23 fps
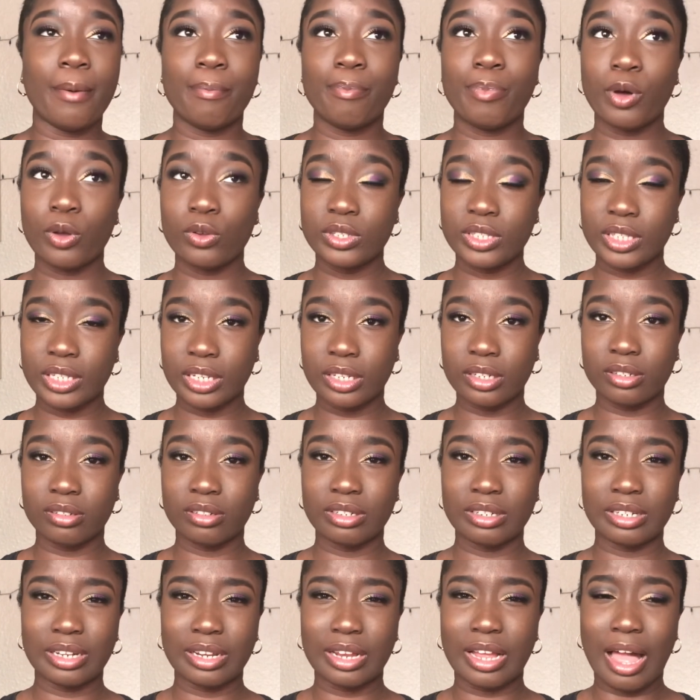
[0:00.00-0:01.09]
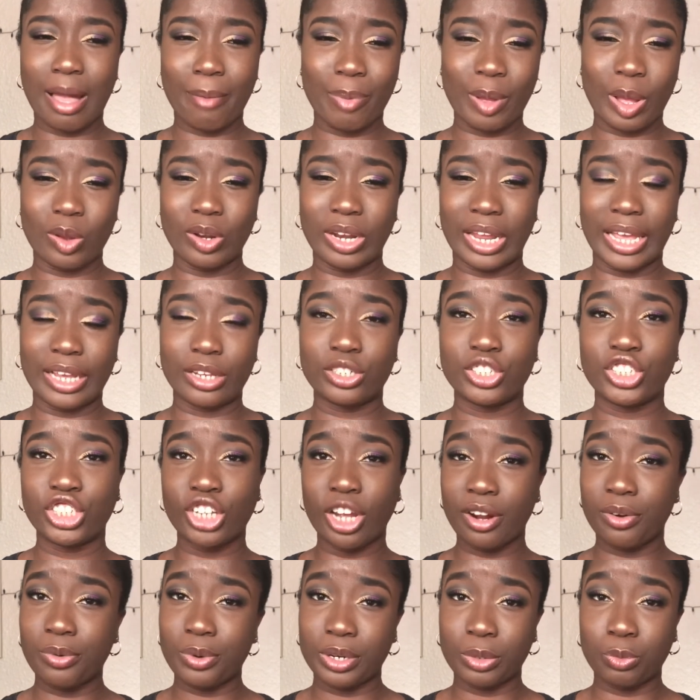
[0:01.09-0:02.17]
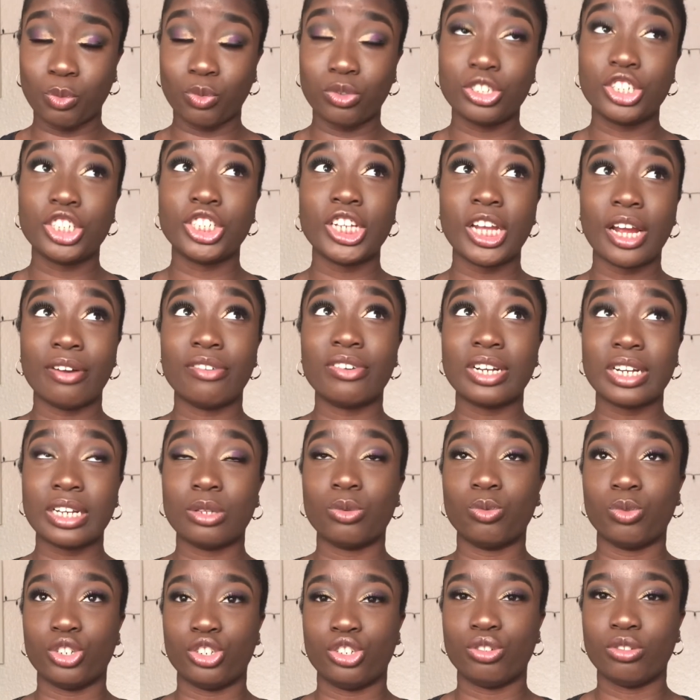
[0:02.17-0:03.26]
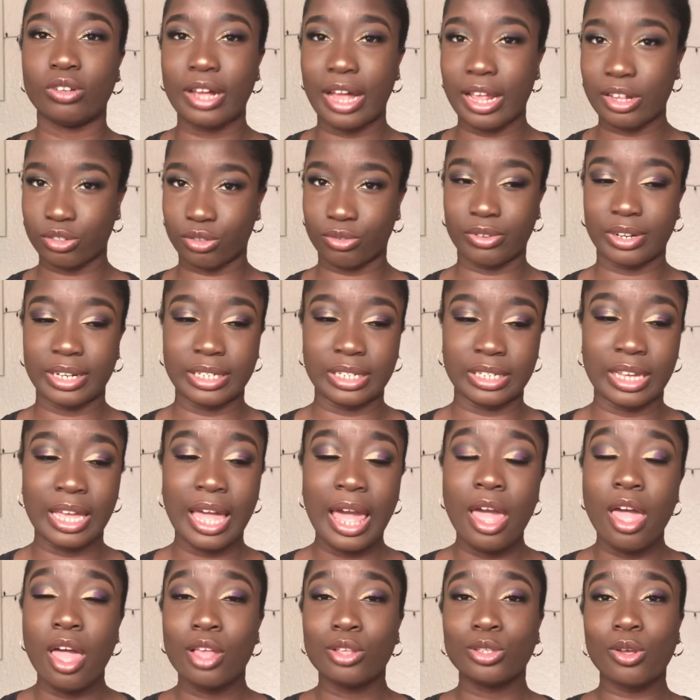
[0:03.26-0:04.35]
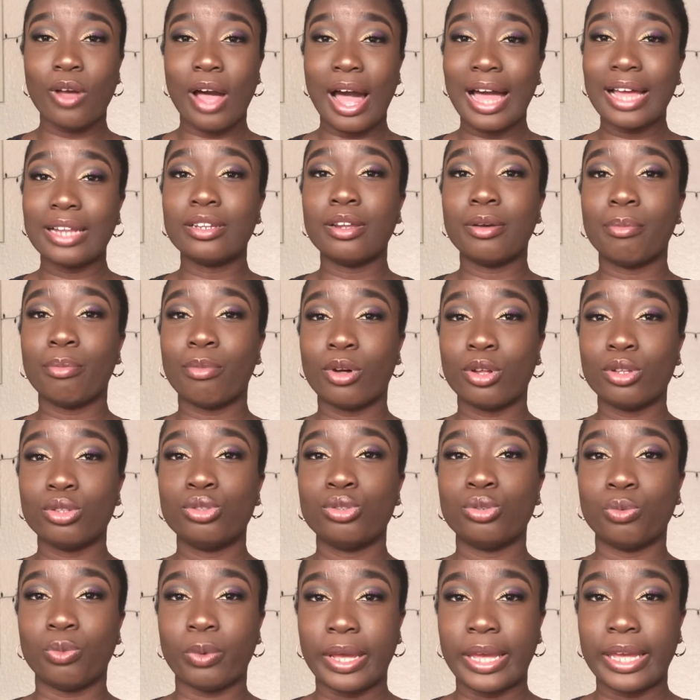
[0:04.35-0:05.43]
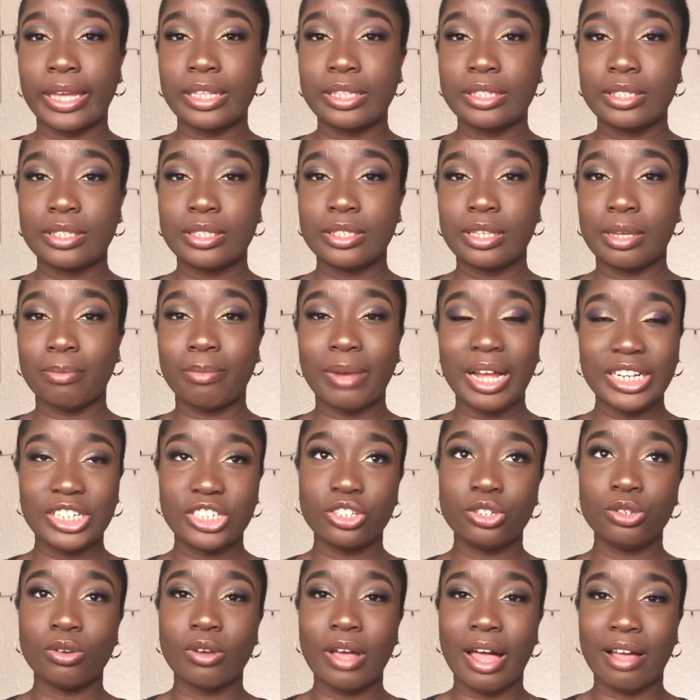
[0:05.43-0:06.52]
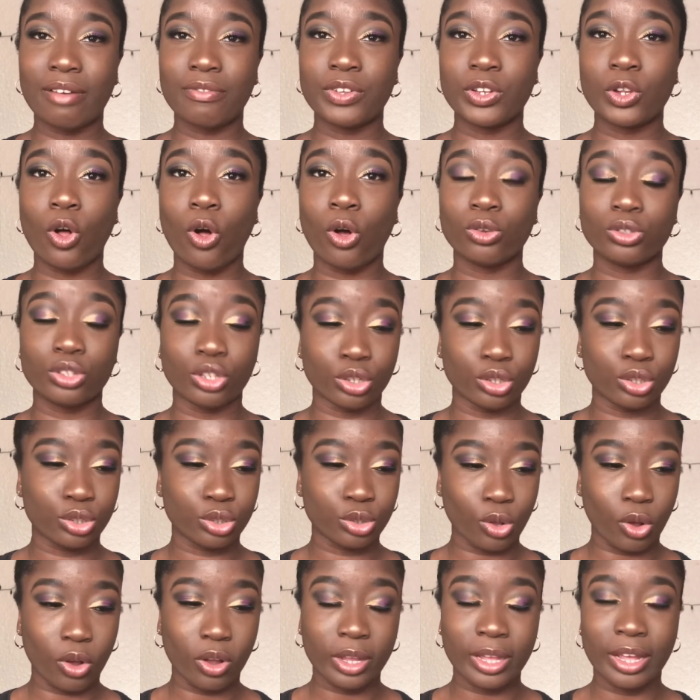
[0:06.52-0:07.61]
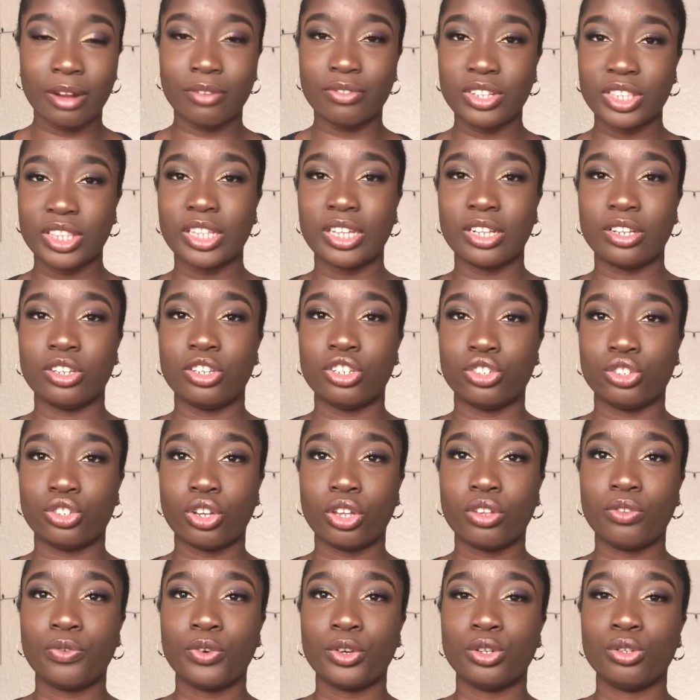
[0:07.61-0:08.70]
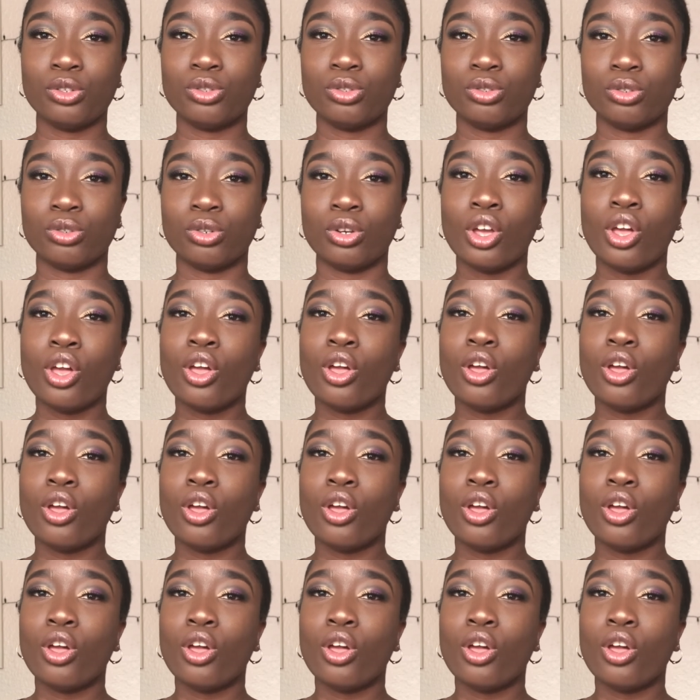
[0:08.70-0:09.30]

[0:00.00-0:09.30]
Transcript: posting, about like sharing it with you guys already. So I had a month to wait. Imagine you having all the stock, everything. It's just for you to